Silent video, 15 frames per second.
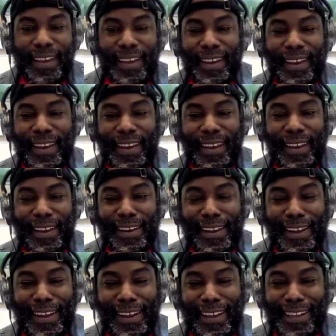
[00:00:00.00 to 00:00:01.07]
And
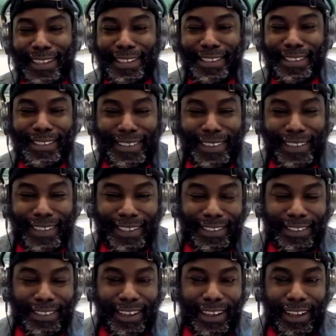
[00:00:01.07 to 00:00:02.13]
uh, it's
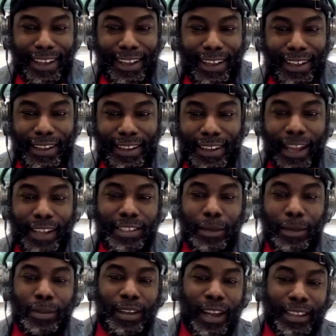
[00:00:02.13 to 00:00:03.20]
it's uh, not
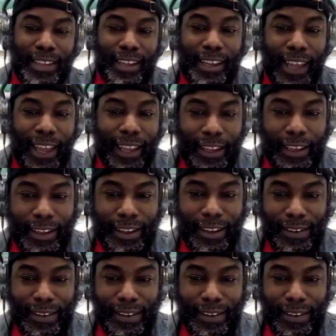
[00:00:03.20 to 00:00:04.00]
something I take lightly.